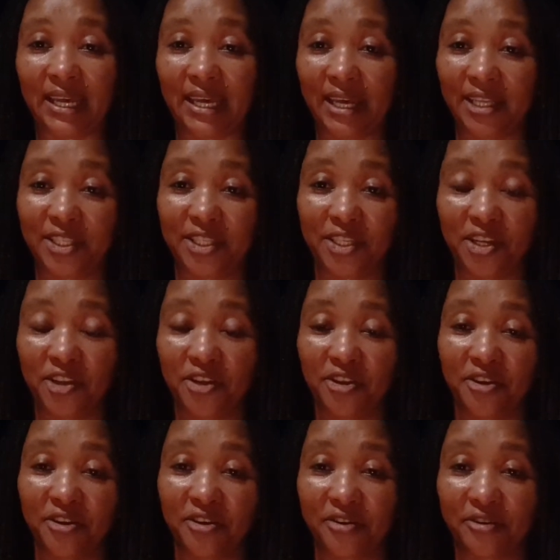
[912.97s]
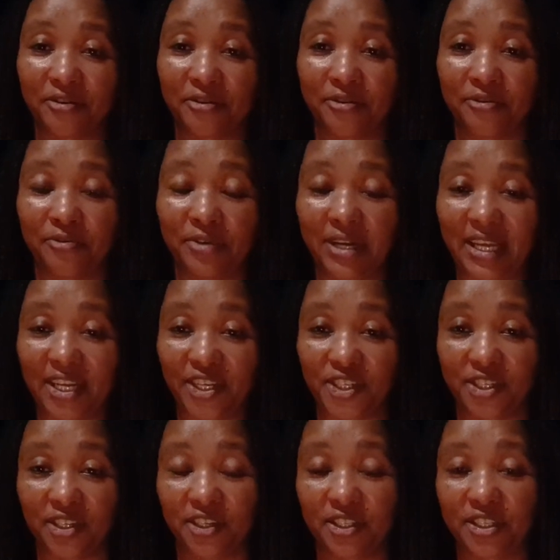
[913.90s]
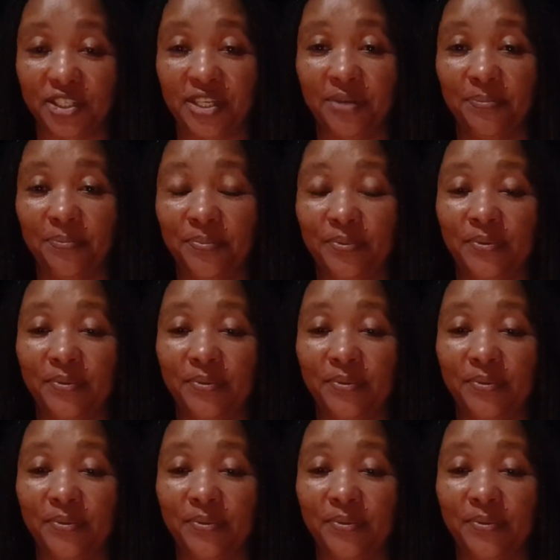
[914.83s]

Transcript: 18-year relationship